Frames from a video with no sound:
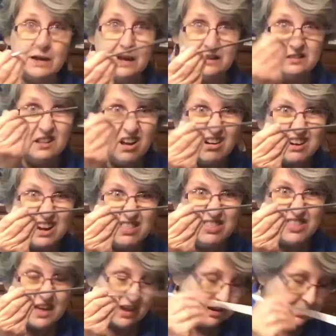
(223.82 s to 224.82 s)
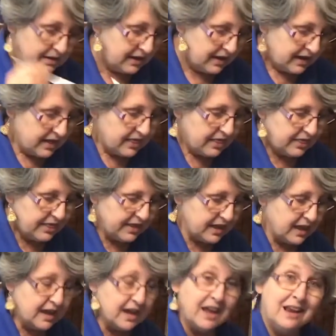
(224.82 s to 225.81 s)
and long and thin,
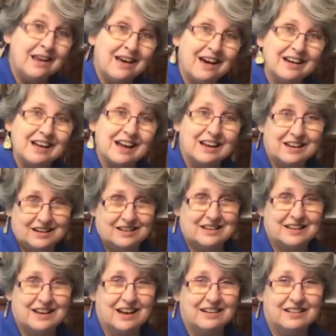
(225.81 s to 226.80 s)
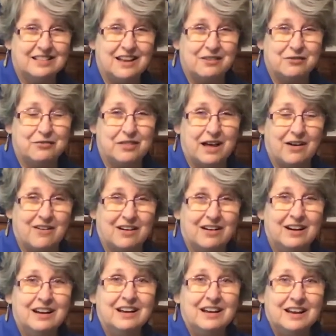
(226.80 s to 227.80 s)
then I could get it down in that flower,
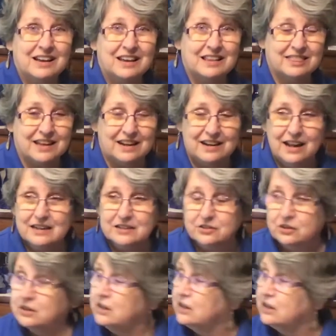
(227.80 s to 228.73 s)
get that nectar.